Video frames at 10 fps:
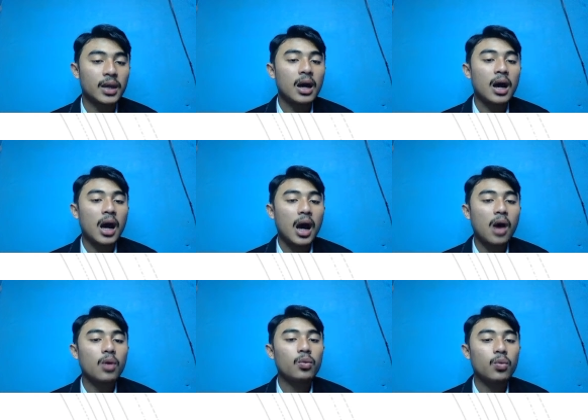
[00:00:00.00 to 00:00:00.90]

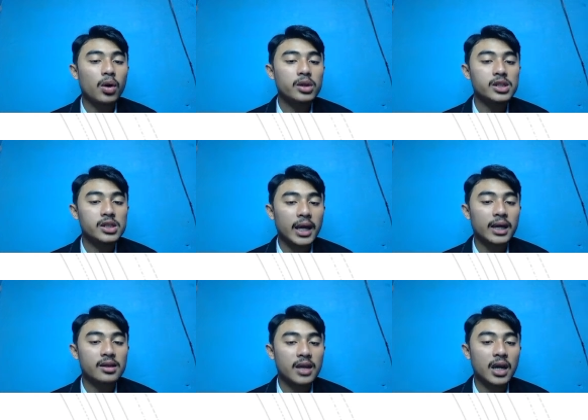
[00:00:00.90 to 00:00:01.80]
how words
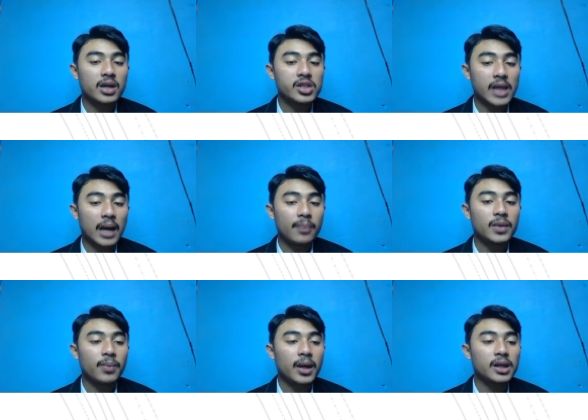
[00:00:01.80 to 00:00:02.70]
change their shape
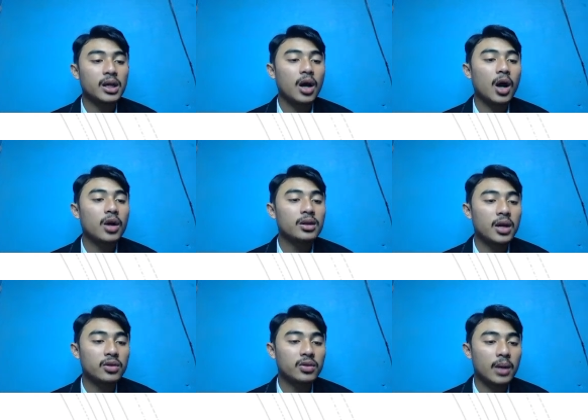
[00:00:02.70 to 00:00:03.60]
depending on
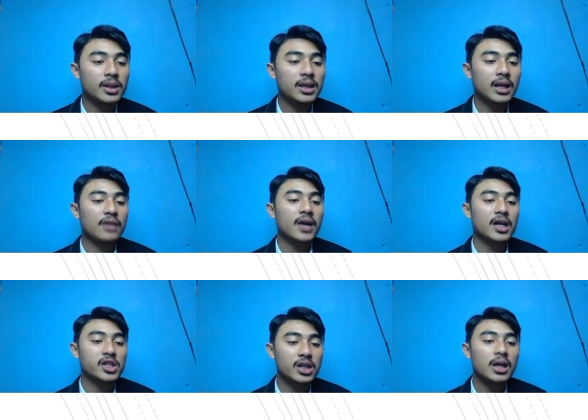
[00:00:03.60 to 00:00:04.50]
their grammatical
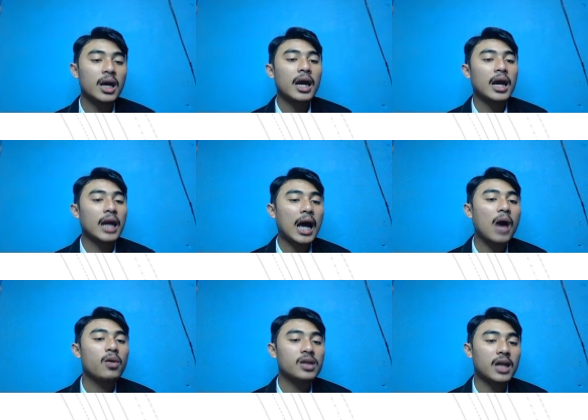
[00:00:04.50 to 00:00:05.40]
function, and
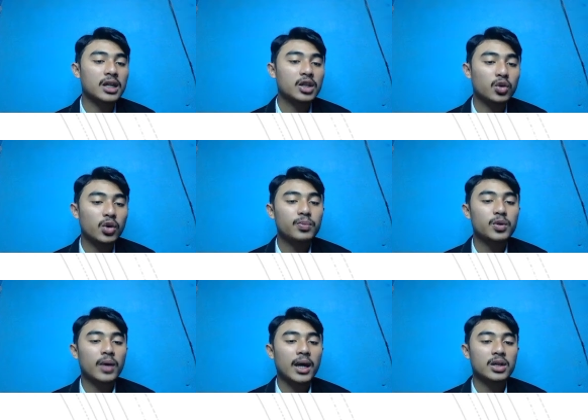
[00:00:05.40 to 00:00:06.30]
how they group
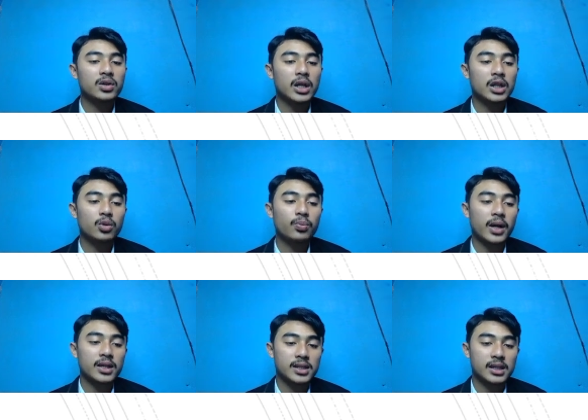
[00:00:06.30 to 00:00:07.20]
together into
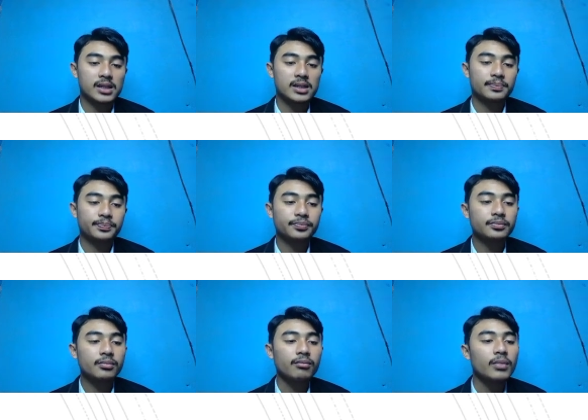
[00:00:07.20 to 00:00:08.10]
phrases.
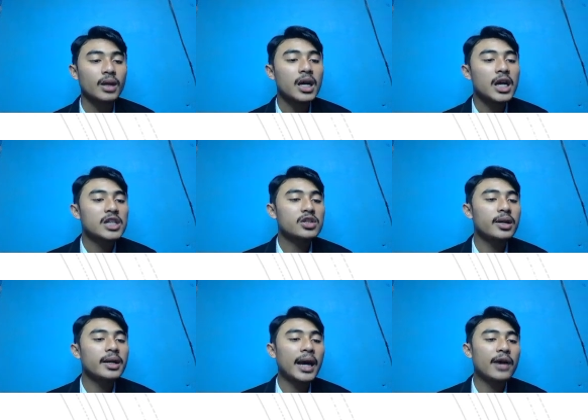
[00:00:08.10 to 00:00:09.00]

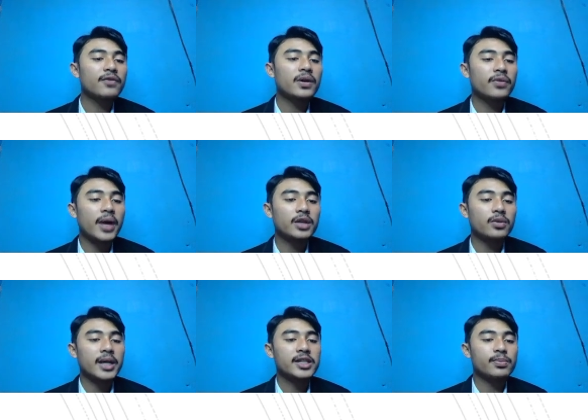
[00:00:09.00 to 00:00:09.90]
Students have a right
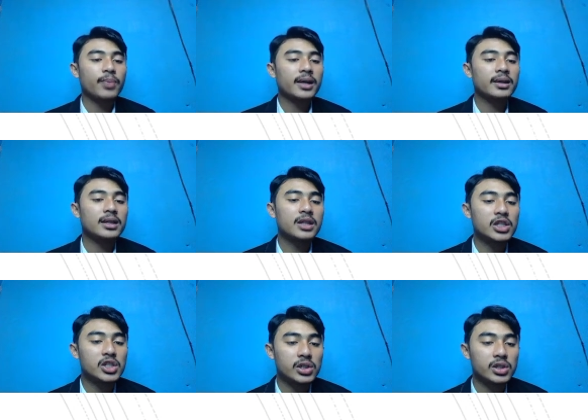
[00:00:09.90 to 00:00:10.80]
to expect the
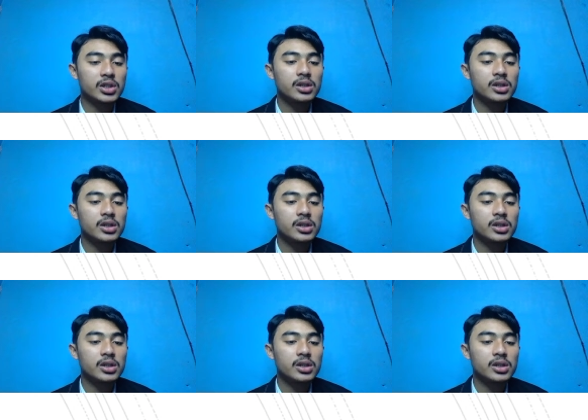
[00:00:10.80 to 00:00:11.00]
teacher